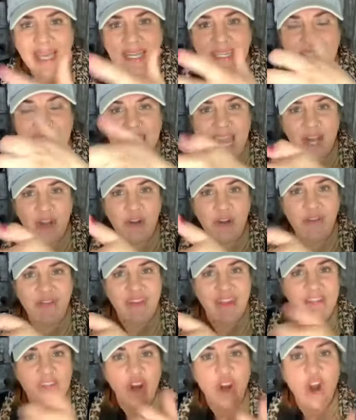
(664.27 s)
and her
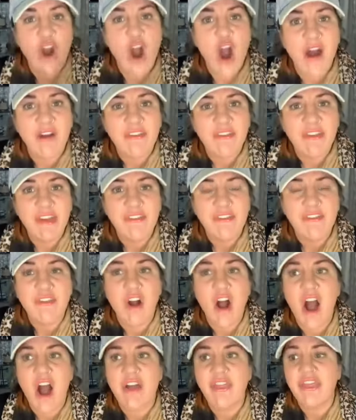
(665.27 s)
favorite coffee
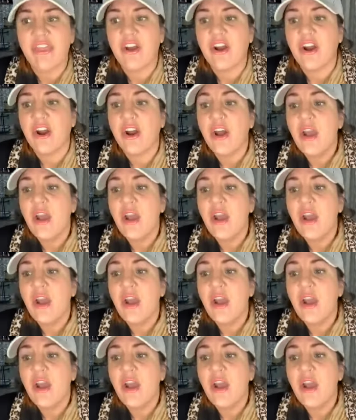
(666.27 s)
frother.